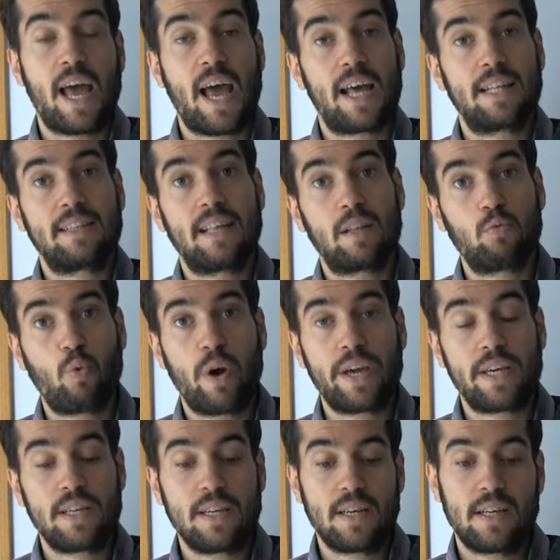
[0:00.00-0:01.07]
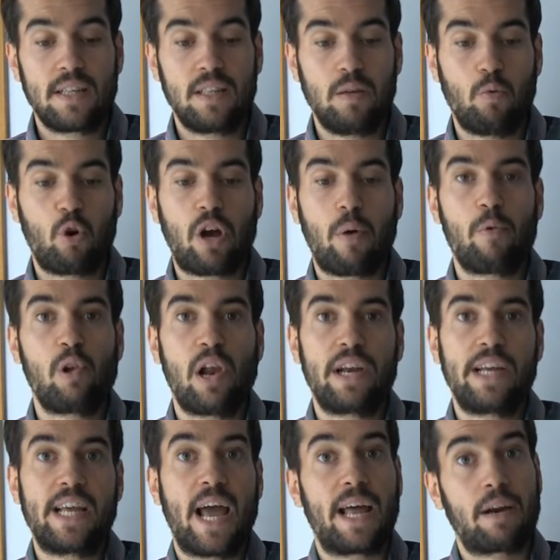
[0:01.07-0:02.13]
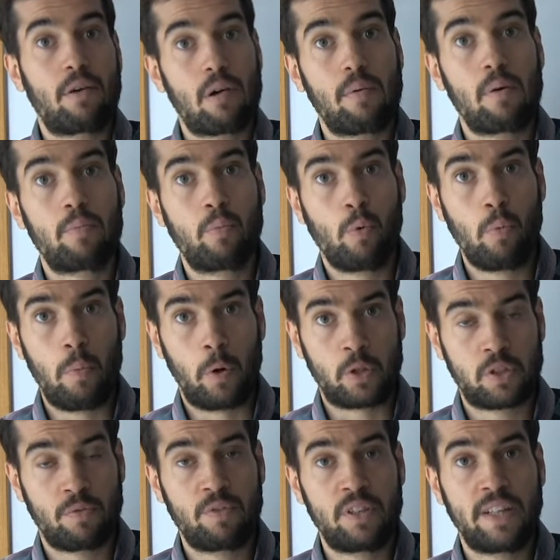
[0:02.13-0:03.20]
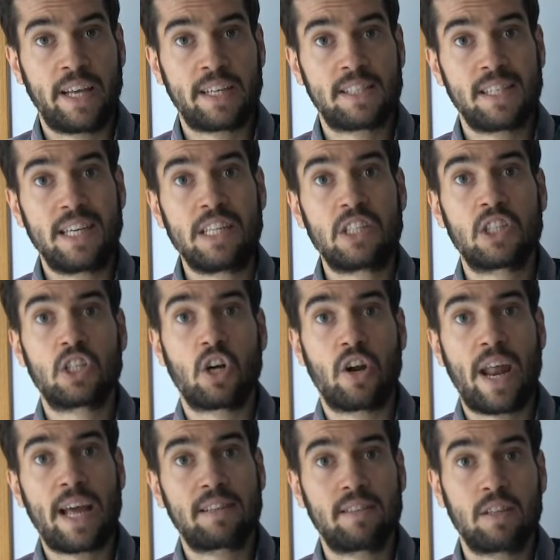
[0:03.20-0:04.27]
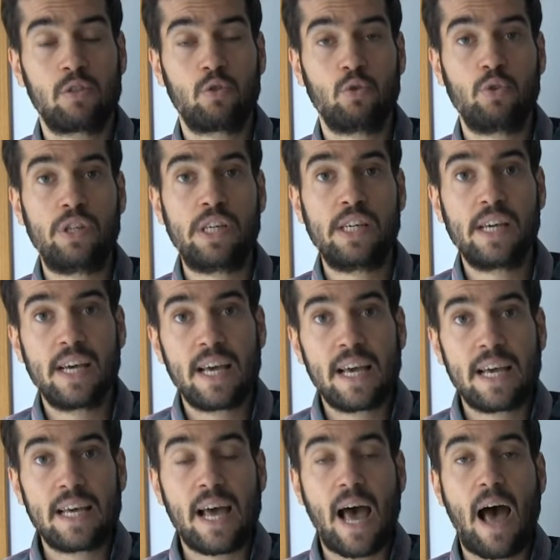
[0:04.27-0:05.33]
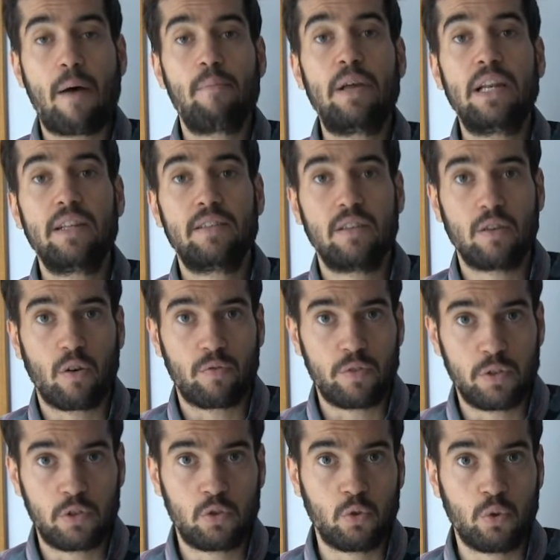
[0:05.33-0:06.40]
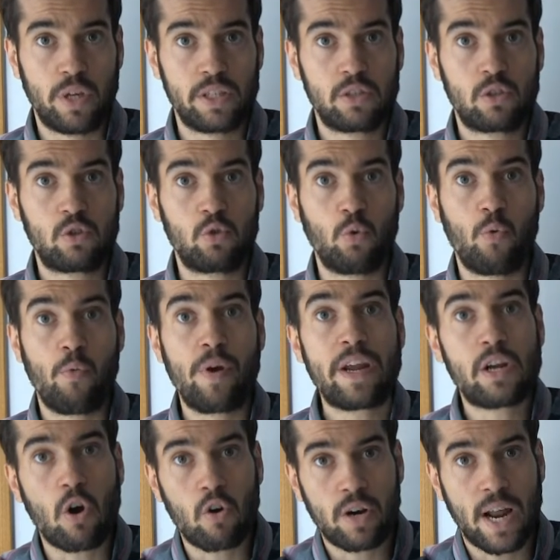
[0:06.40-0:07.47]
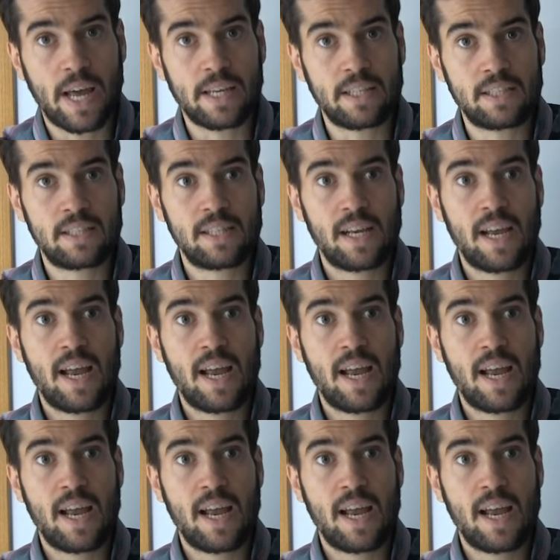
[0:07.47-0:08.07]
And that way the vocabulary and grammar purpose of the text is connected to the ability of the students to recognize